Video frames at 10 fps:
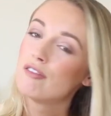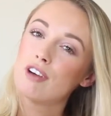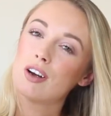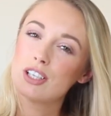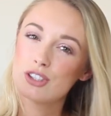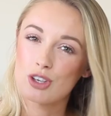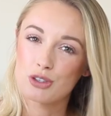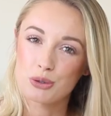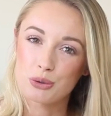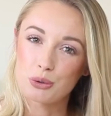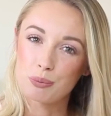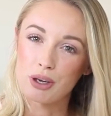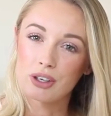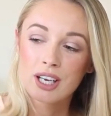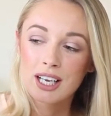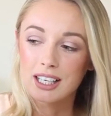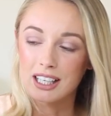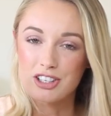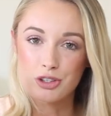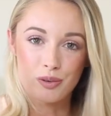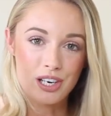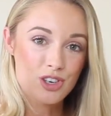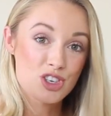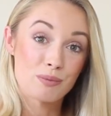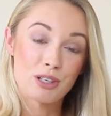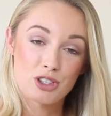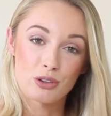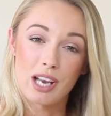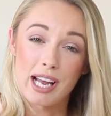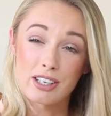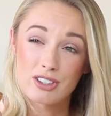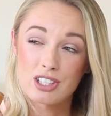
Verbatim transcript: very subtle but glittery shimmer to your legs